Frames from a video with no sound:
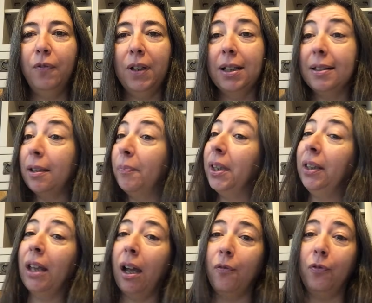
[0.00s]
and it's something
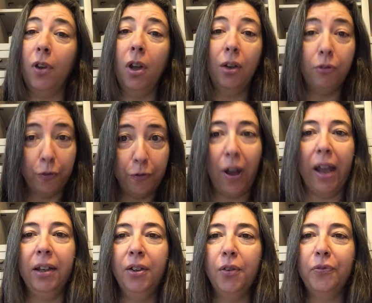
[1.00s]
that I've
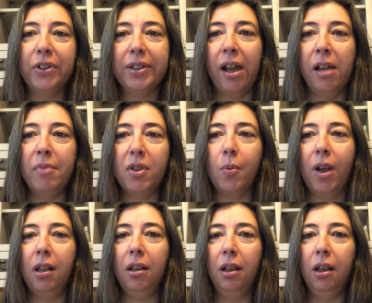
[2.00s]
refined over time as
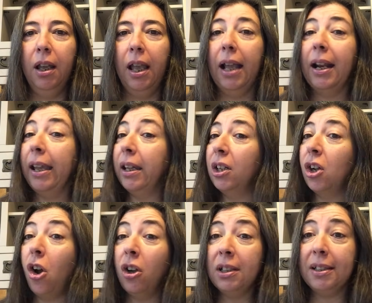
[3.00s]
well. And I can
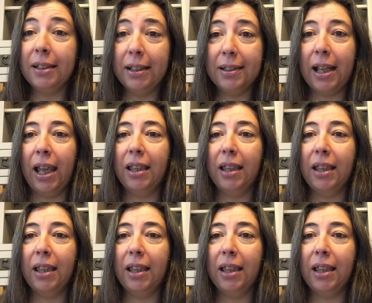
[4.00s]
honestly say